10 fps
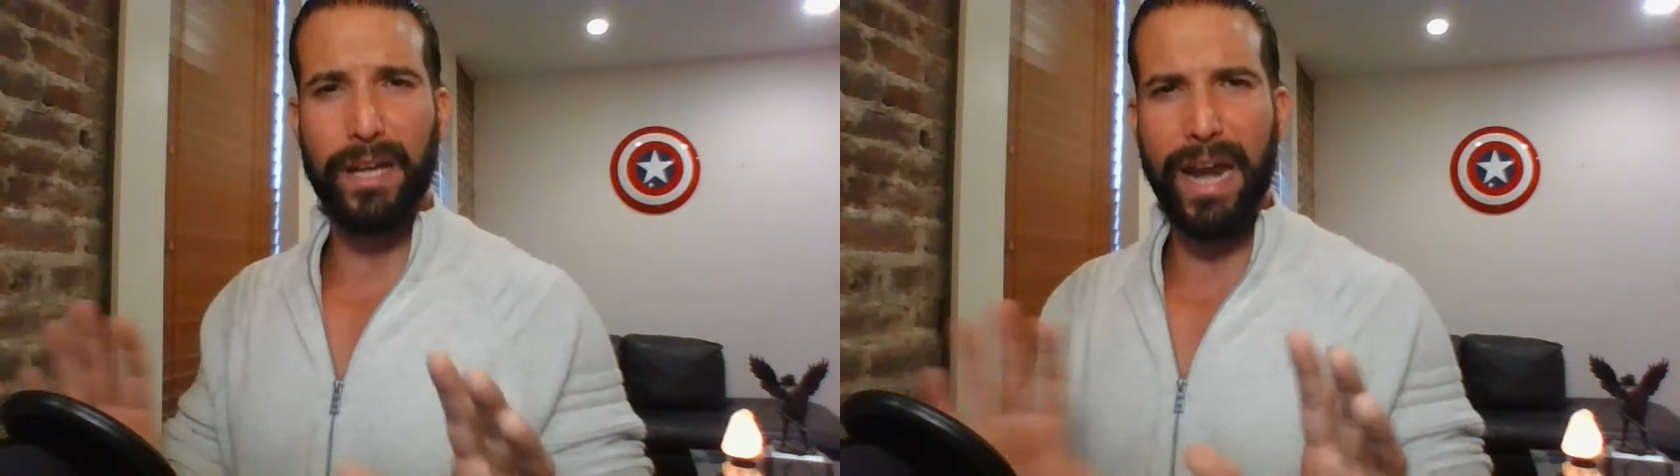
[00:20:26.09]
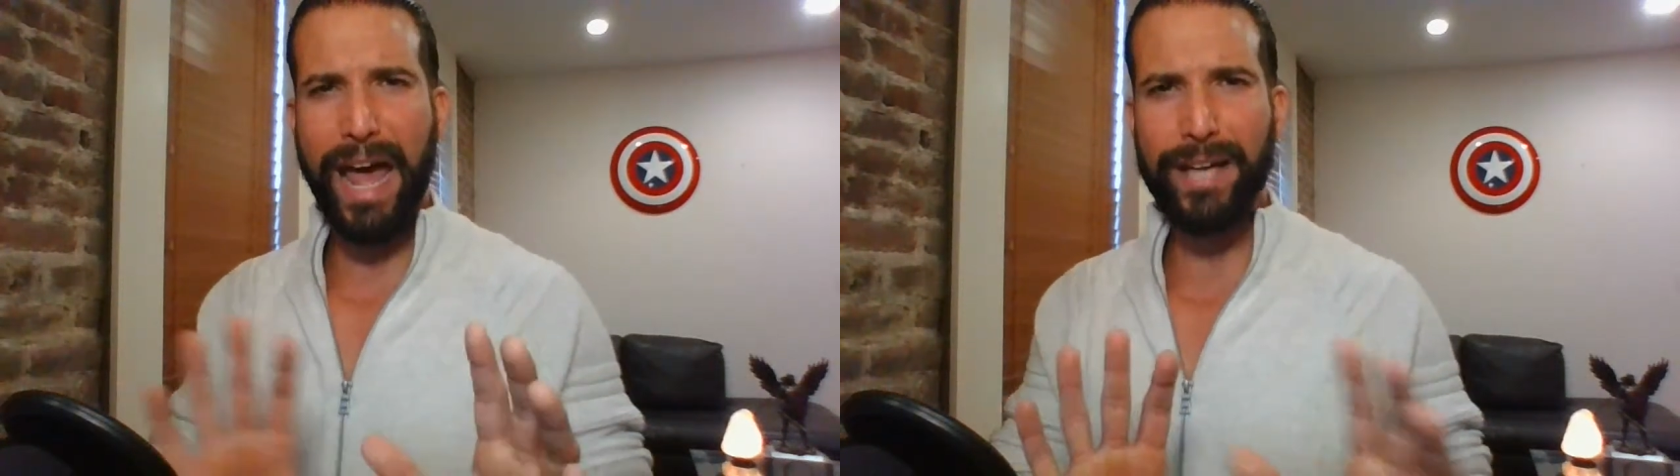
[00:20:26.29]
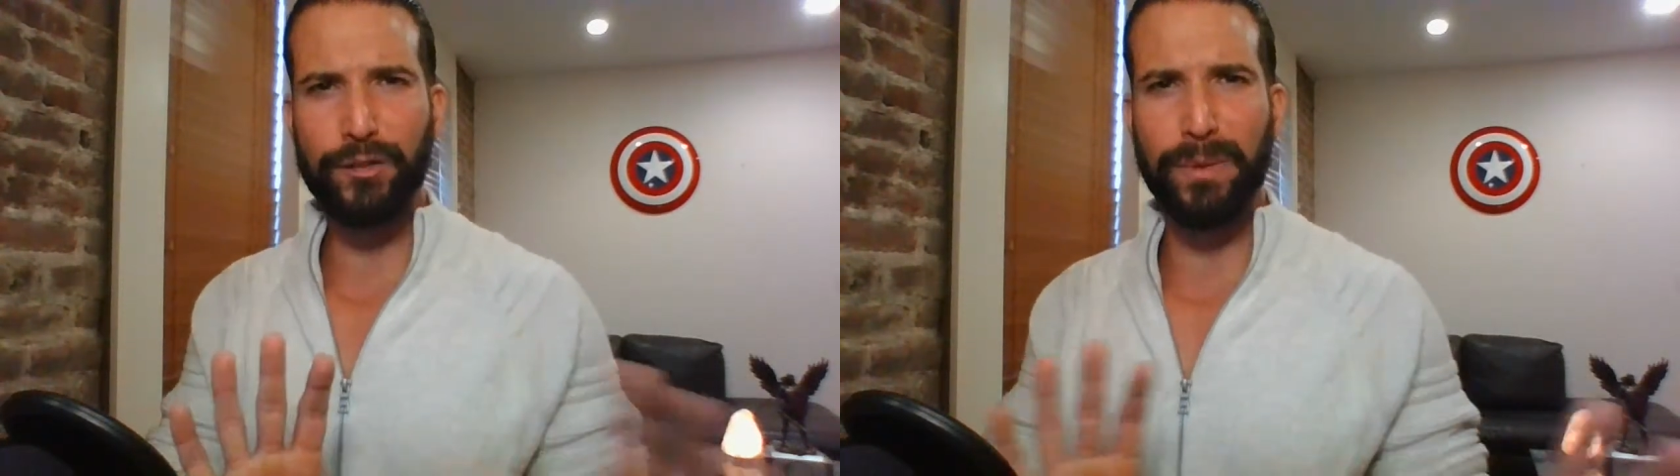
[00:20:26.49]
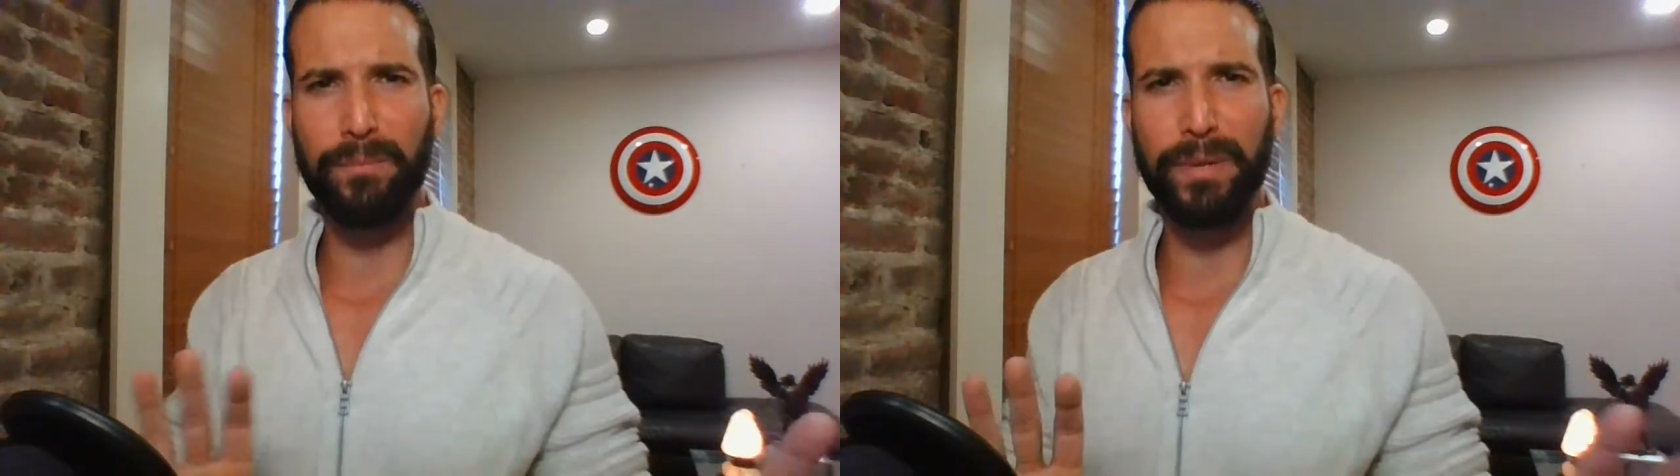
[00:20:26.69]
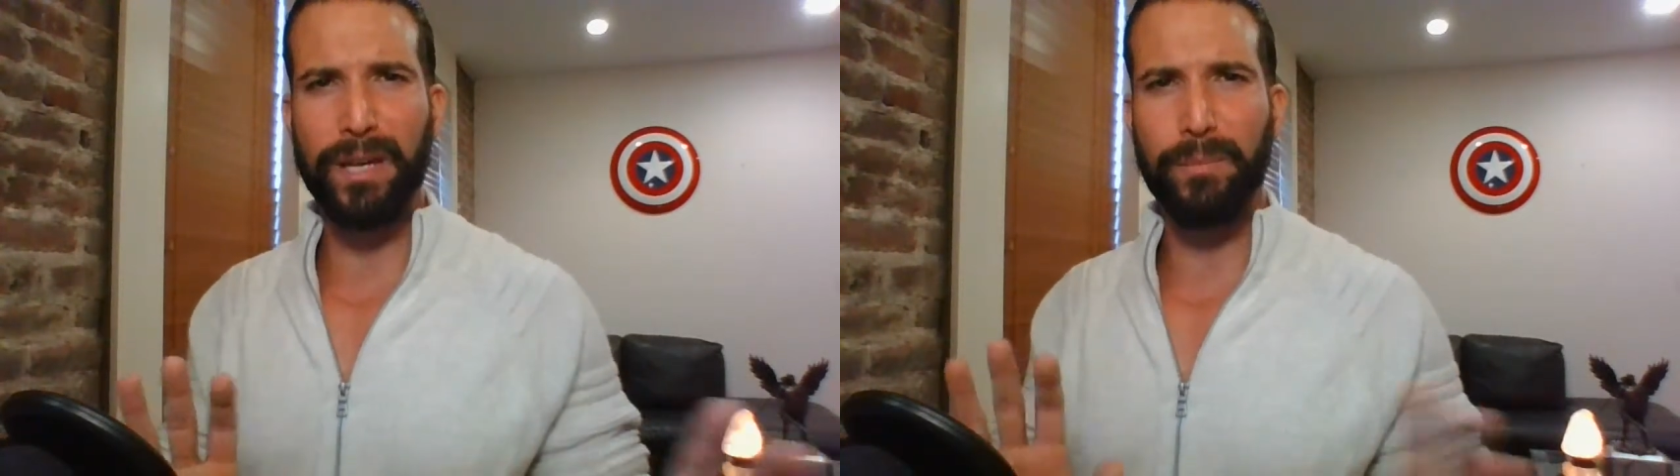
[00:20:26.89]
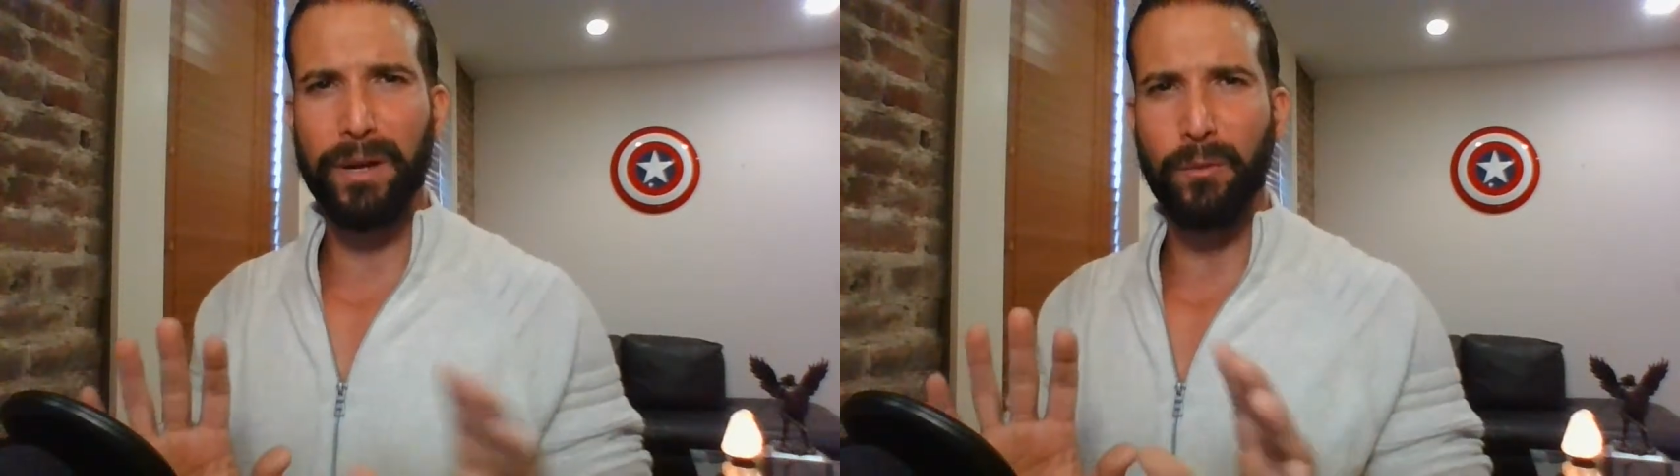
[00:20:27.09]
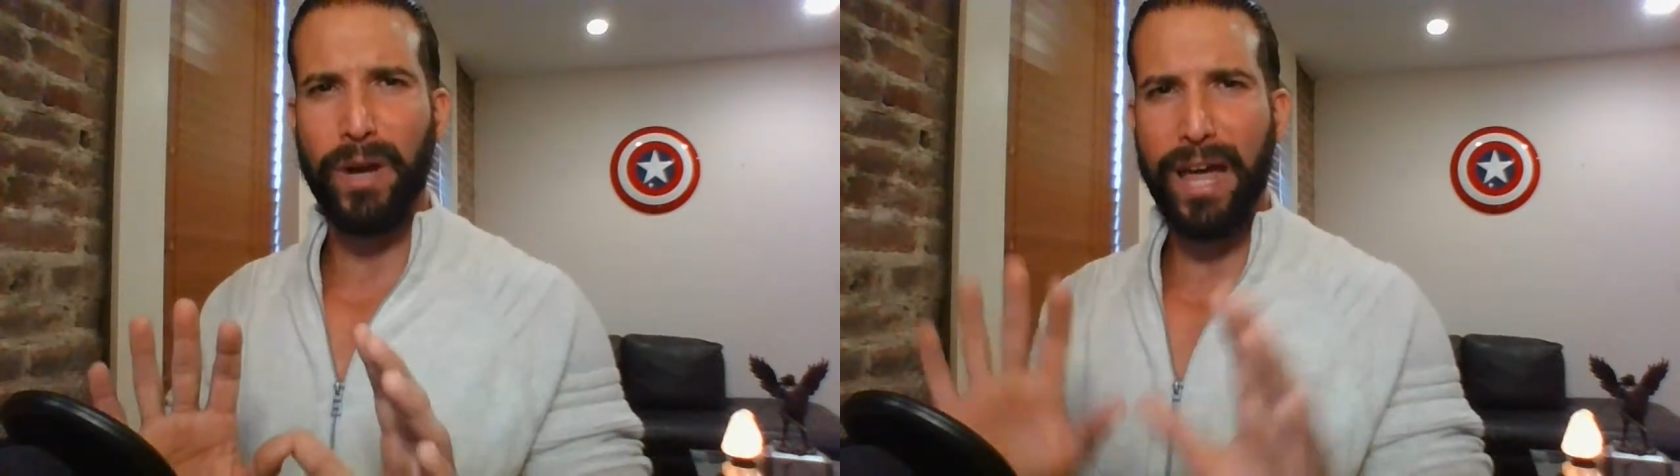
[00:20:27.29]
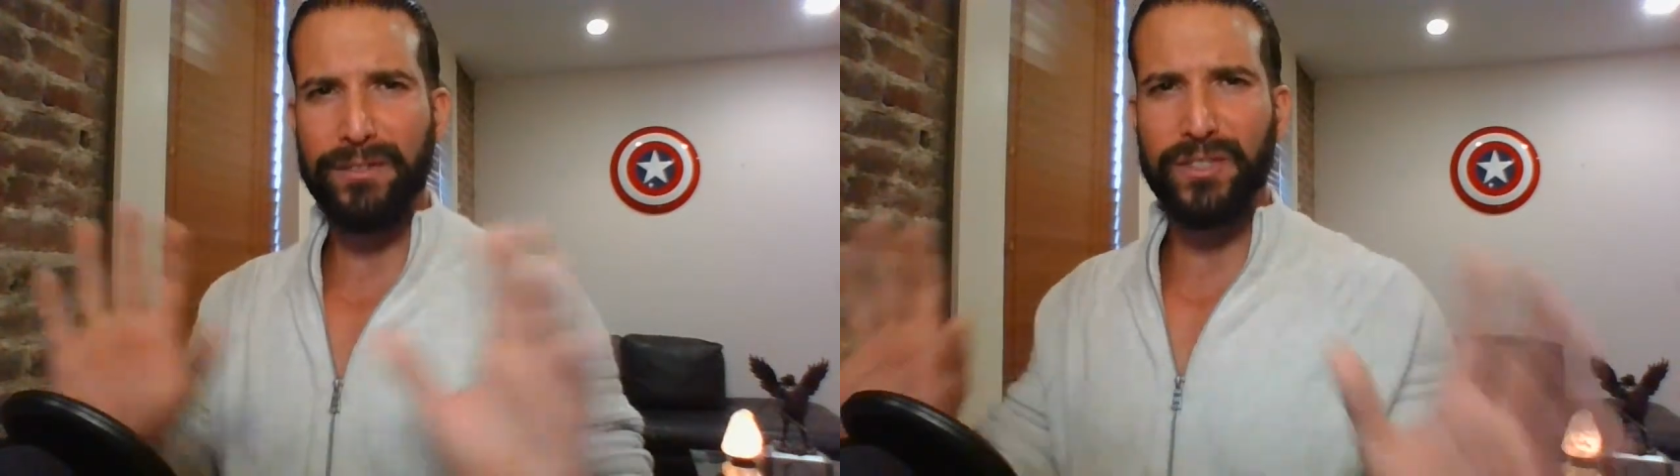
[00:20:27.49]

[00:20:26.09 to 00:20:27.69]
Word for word: It has been big, but what I've